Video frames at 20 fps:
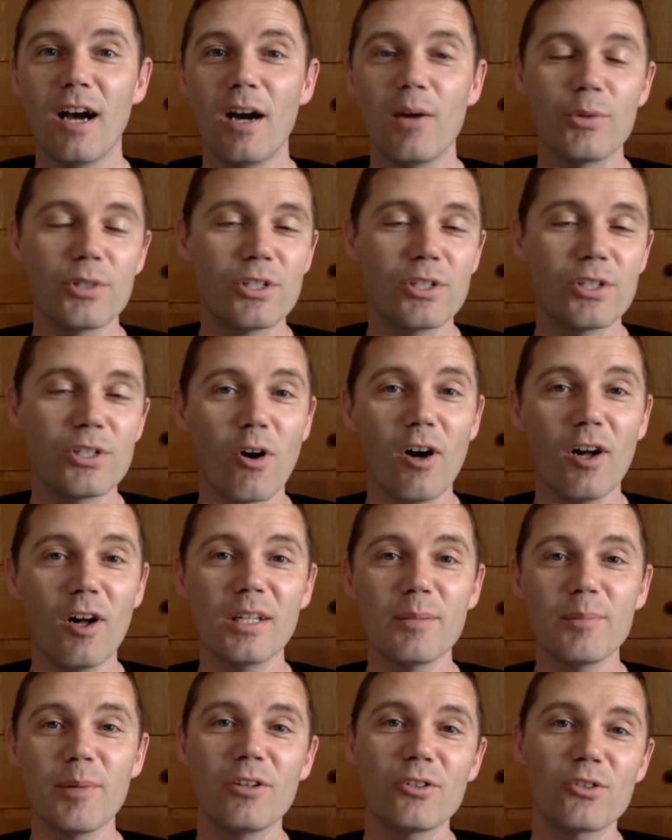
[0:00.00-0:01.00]
which is all
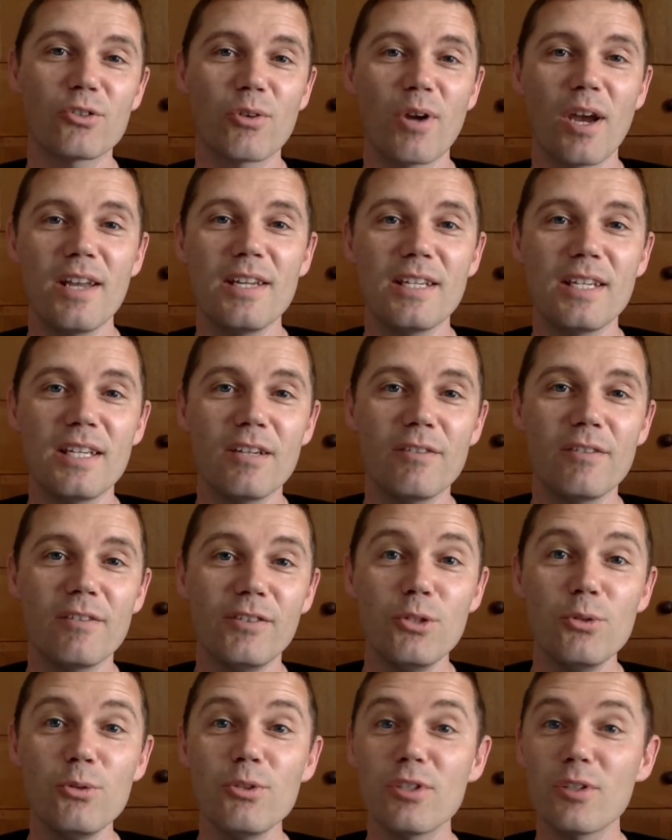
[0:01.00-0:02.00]
about trying to give
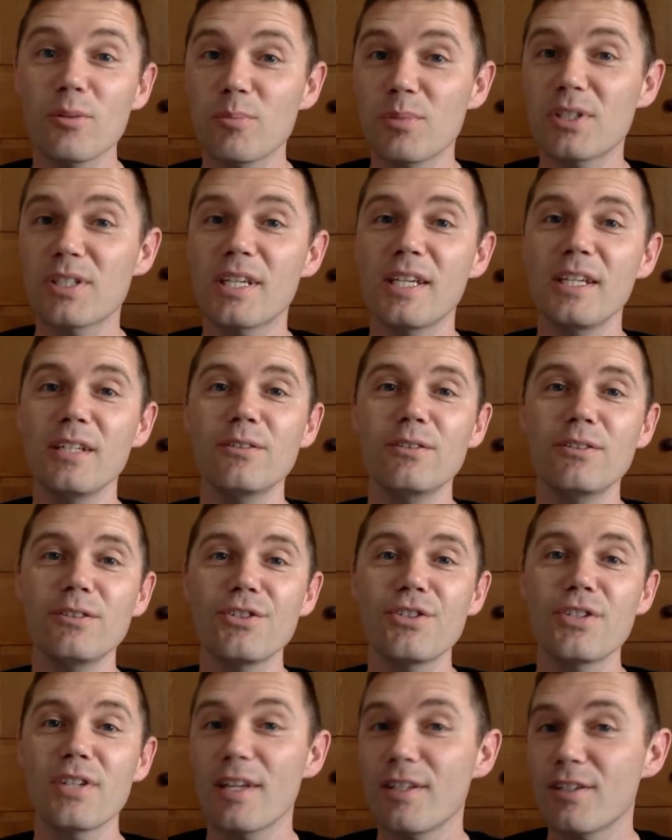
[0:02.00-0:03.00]
you some
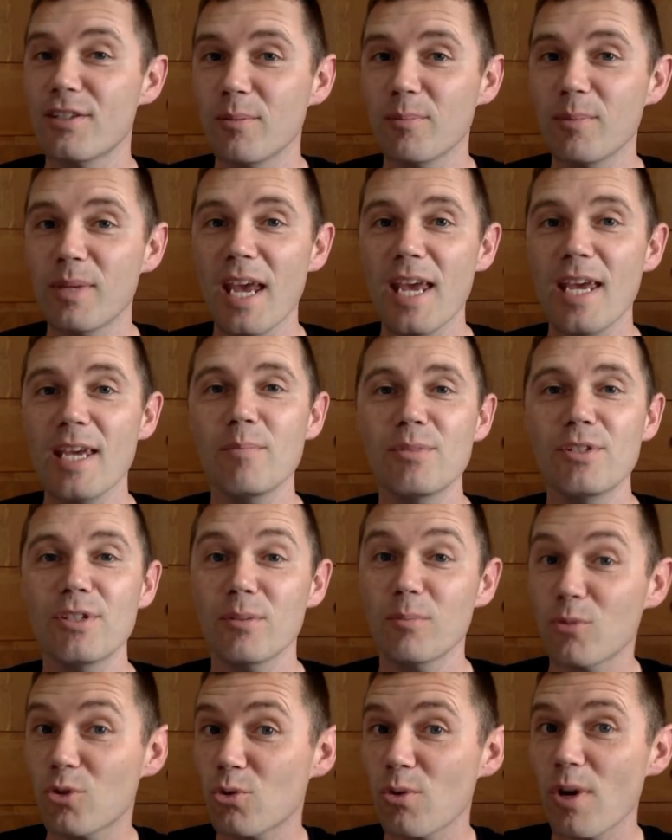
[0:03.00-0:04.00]
skills and some games,
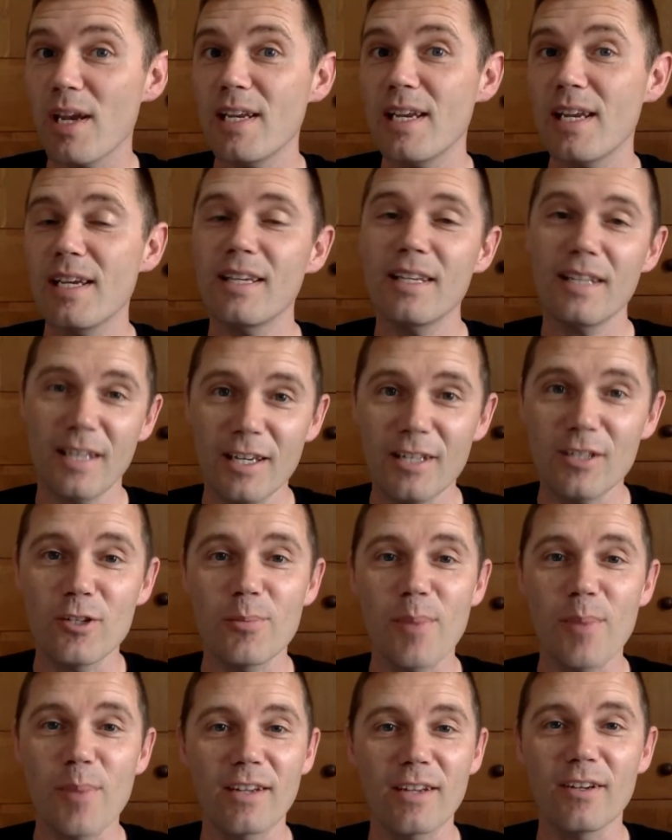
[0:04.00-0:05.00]
some training in your
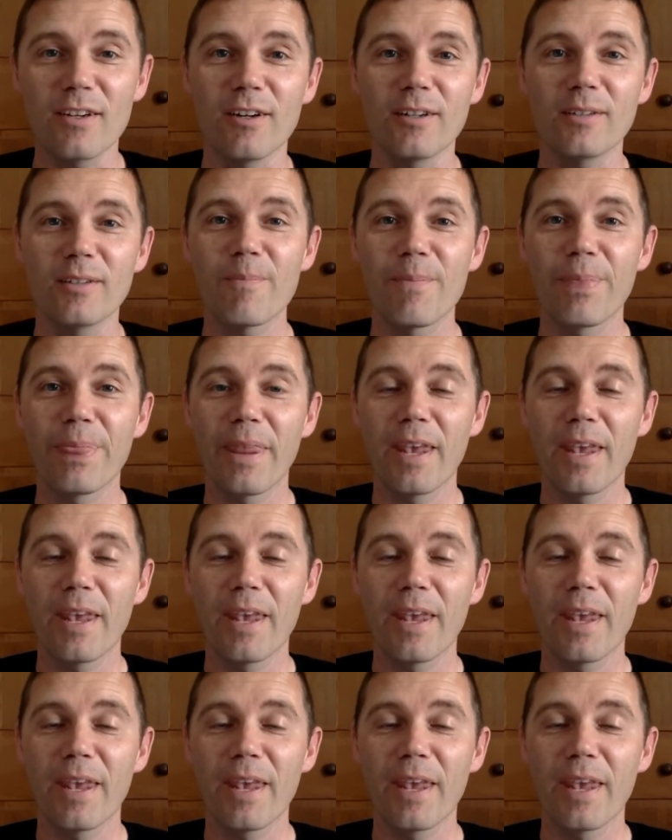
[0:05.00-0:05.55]
backyard.